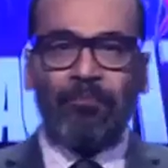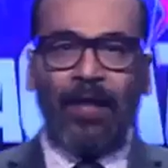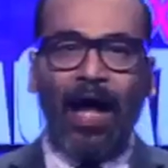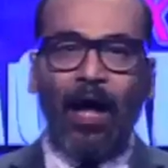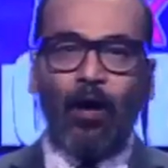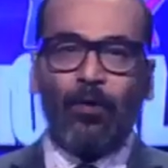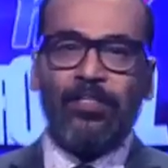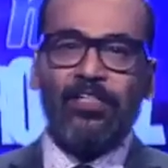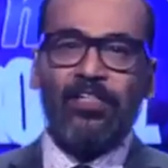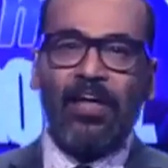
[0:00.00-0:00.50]

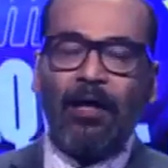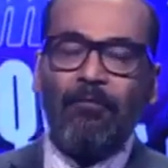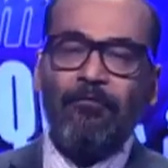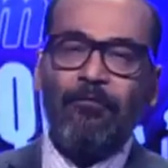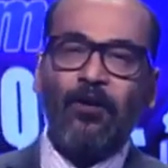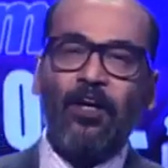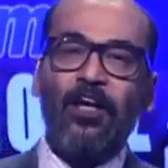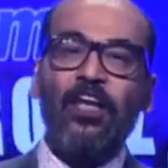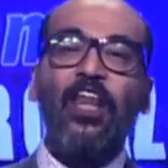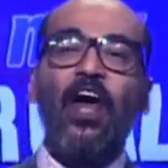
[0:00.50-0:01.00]
Now it's time
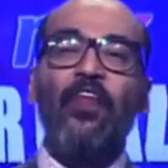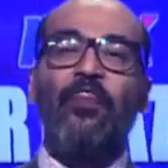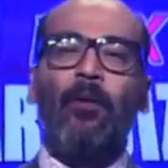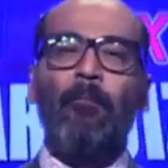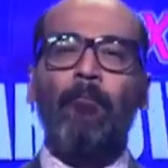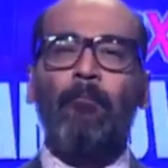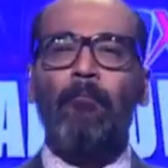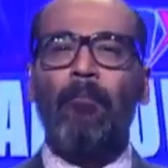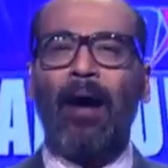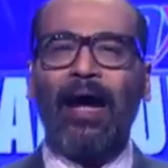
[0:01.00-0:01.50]
for
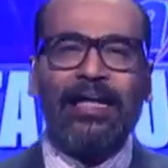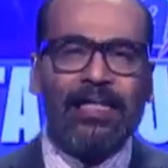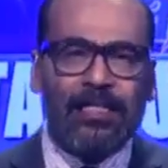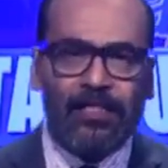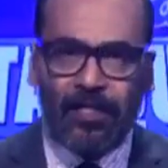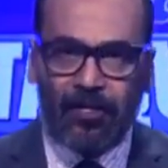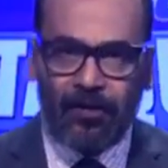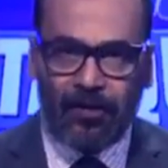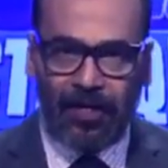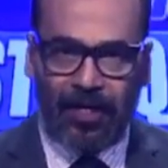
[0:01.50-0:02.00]
another
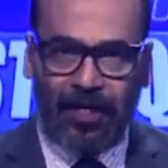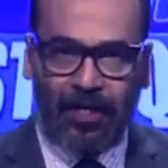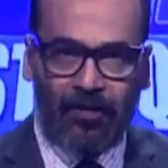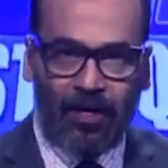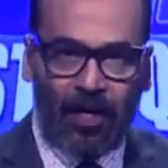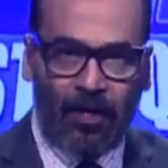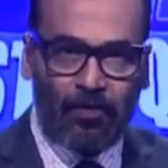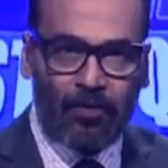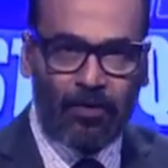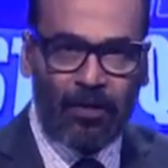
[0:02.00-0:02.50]
mind grilling
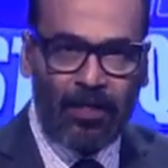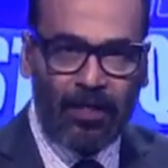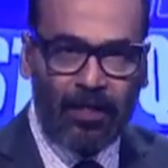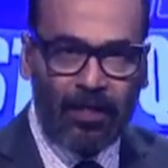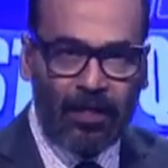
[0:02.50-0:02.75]
round.